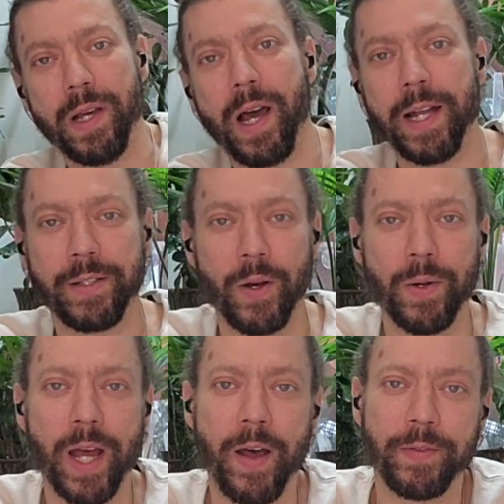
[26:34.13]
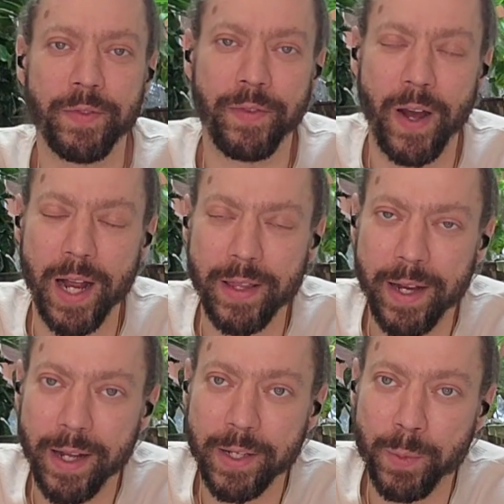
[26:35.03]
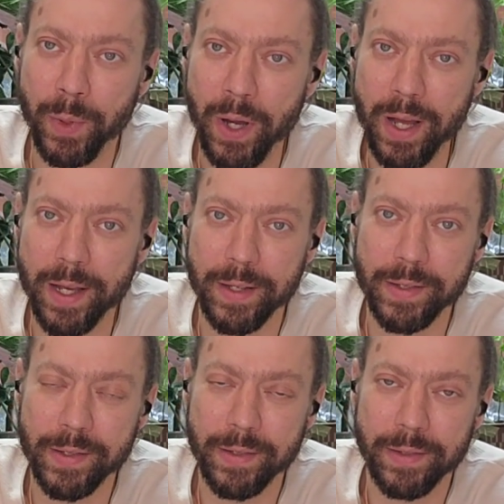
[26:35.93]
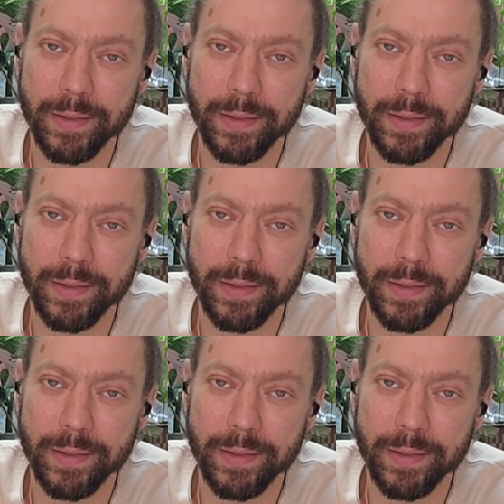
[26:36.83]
I don't have to find that ex-boss.